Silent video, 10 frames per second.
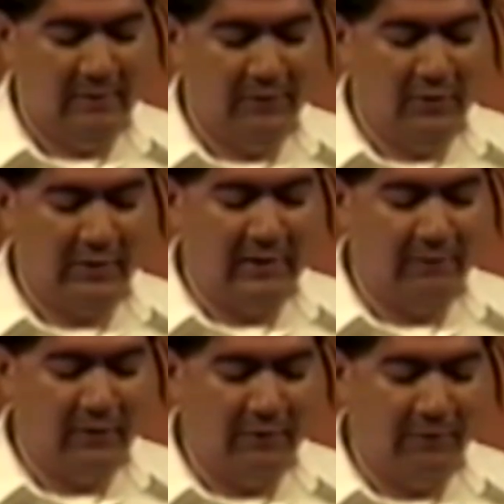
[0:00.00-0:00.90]
If you're looking
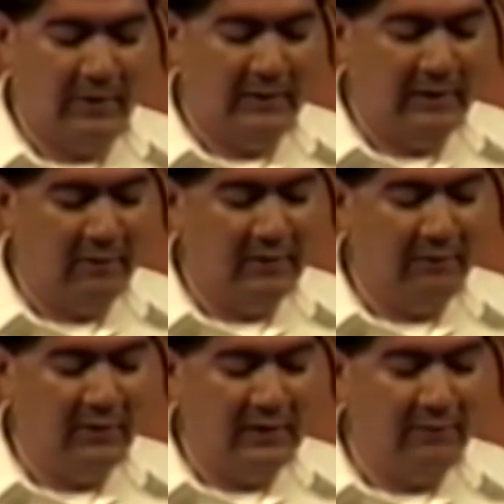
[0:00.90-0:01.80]
for a friend that'll
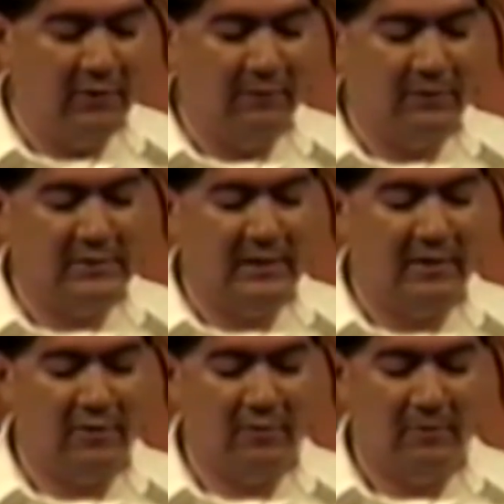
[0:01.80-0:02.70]
never leave you nor
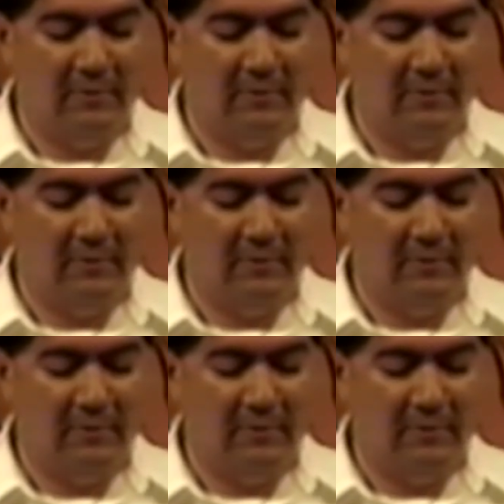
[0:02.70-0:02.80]
forsake you,